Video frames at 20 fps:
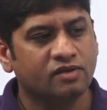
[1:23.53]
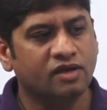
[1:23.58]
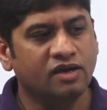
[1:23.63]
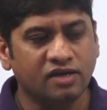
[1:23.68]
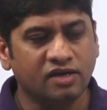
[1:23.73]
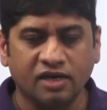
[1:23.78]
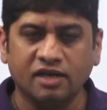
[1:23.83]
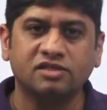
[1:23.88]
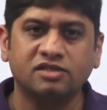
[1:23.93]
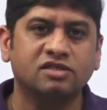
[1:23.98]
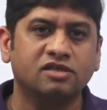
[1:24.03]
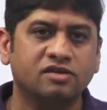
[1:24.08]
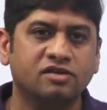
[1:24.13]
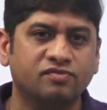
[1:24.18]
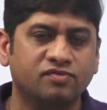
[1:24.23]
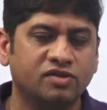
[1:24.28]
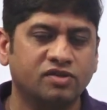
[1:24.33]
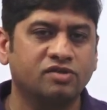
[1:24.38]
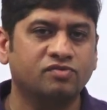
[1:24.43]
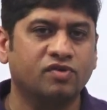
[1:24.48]

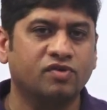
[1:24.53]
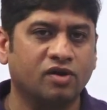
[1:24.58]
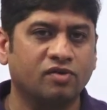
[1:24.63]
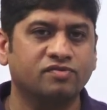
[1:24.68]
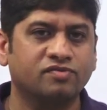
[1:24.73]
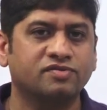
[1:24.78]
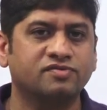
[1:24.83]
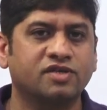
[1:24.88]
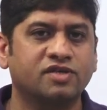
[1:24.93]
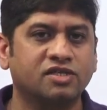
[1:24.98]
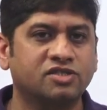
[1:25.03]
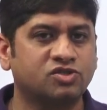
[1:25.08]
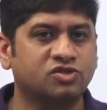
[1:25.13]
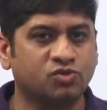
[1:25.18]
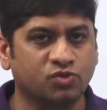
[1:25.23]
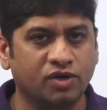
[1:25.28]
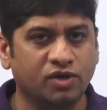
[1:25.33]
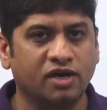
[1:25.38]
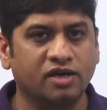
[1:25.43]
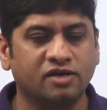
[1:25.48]
interaction with one of such
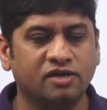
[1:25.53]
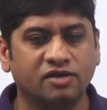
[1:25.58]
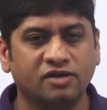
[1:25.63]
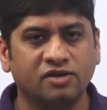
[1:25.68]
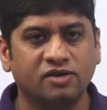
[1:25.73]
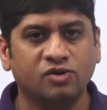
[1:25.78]
student